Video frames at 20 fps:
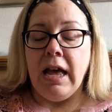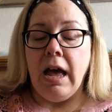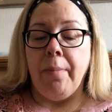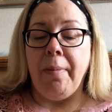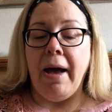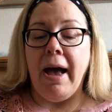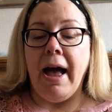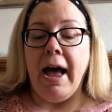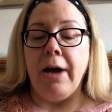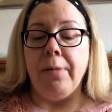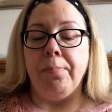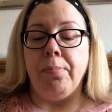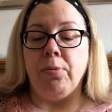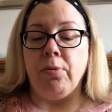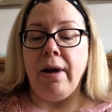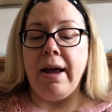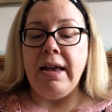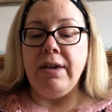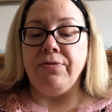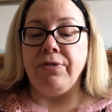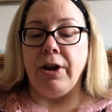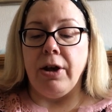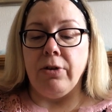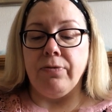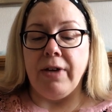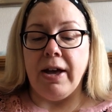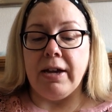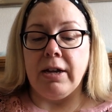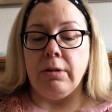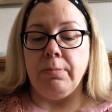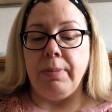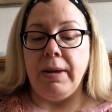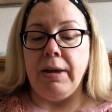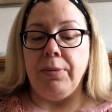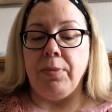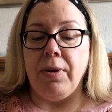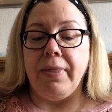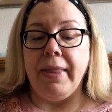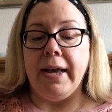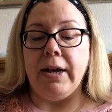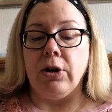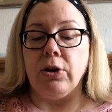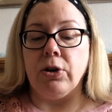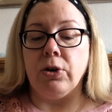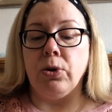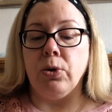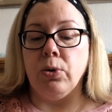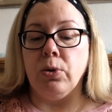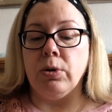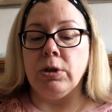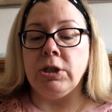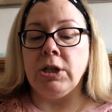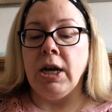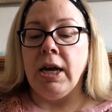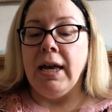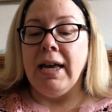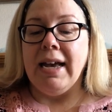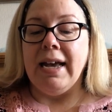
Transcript: about how brave Novak had been when they got caught,